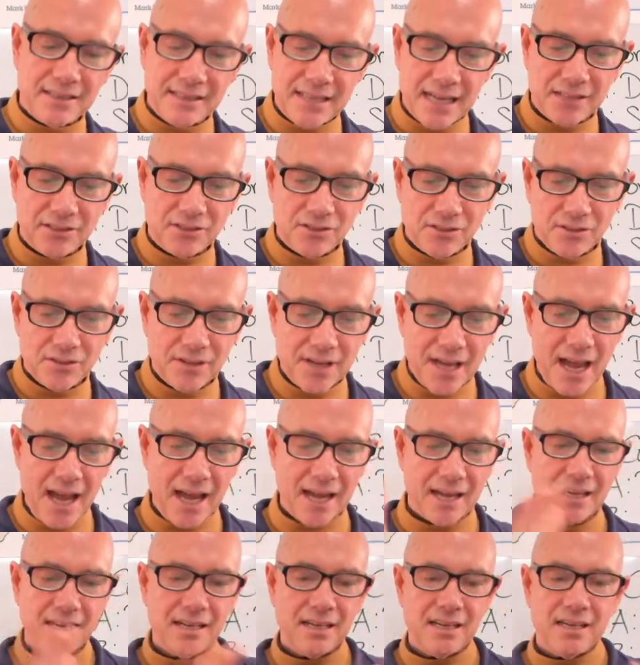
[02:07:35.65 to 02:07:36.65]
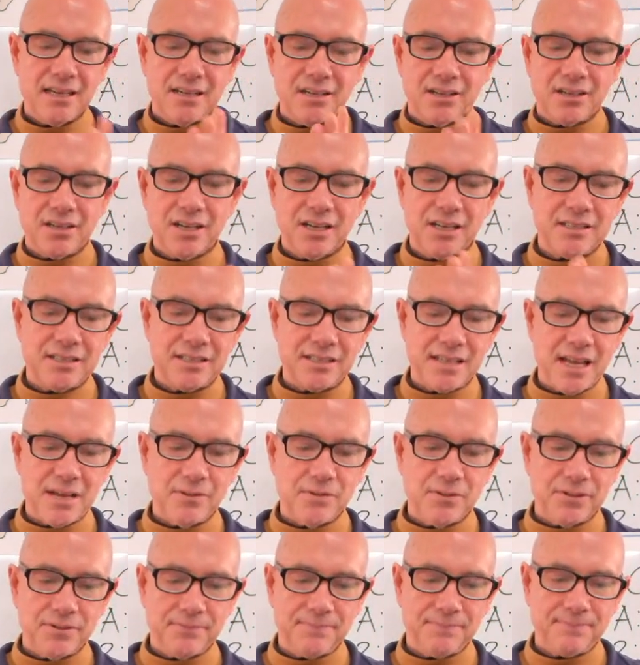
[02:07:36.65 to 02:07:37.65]
That's okay. Good,
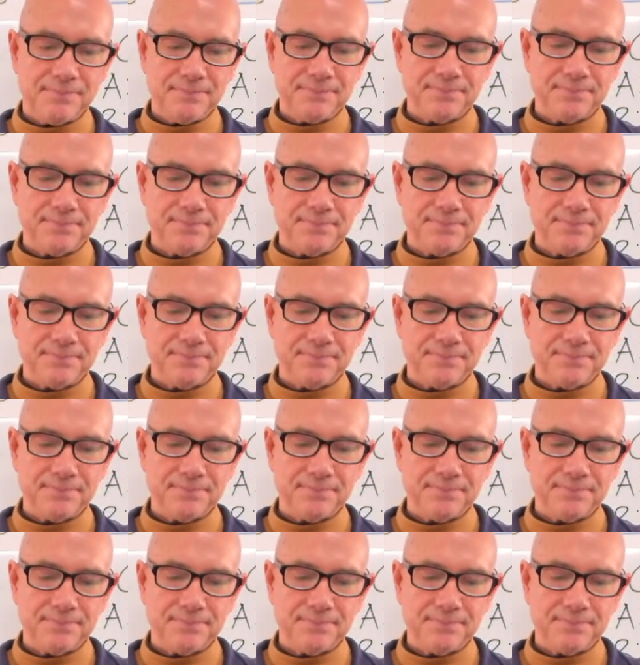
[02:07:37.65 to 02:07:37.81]
Sarah.